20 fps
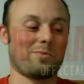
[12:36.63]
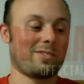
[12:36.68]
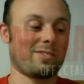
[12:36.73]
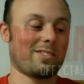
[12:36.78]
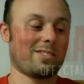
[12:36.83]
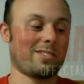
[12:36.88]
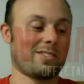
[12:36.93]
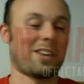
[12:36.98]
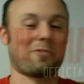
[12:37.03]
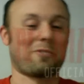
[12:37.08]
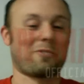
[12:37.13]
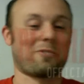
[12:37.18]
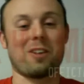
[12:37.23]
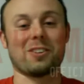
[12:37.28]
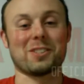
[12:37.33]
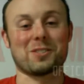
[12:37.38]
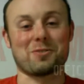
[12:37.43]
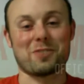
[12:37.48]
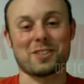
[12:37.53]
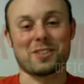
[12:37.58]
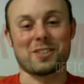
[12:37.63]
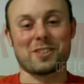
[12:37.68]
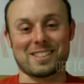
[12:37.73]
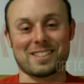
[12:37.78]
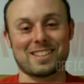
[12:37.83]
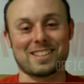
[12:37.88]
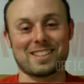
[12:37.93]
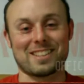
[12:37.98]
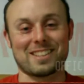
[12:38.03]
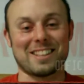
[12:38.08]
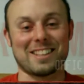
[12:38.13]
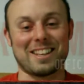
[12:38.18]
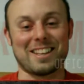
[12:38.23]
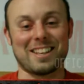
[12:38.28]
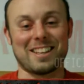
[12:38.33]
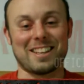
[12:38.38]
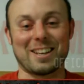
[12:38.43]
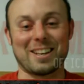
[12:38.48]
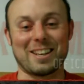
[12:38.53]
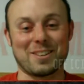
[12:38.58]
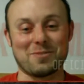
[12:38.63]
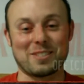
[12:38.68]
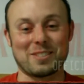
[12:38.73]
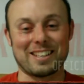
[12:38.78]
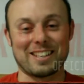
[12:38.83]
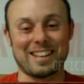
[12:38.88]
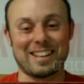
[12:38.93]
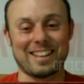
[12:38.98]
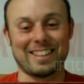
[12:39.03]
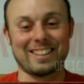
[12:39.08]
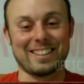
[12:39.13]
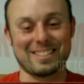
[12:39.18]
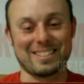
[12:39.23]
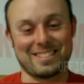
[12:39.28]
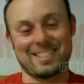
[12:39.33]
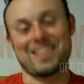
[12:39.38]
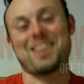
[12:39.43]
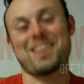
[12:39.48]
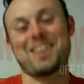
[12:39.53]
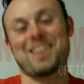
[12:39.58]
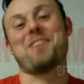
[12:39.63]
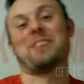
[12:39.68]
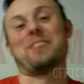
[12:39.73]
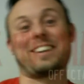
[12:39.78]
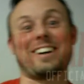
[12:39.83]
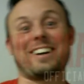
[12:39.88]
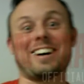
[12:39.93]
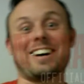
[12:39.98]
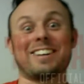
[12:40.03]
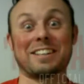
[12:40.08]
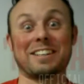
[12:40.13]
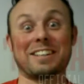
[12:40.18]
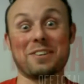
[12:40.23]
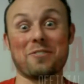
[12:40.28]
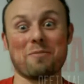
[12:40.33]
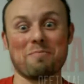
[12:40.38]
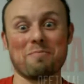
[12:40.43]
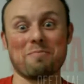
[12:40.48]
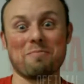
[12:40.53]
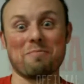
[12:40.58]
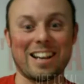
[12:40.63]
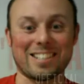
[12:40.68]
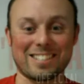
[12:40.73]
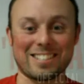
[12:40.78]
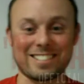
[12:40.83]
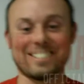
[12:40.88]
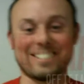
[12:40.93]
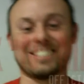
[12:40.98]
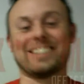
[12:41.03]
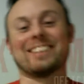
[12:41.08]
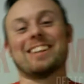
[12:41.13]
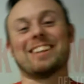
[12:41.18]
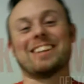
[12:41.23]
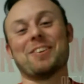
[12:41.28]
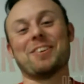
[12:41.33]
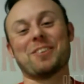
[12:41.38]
Seth Rollins versus Isaac Yankem tonight, and I was like, oh my god, can you imagine? Like that would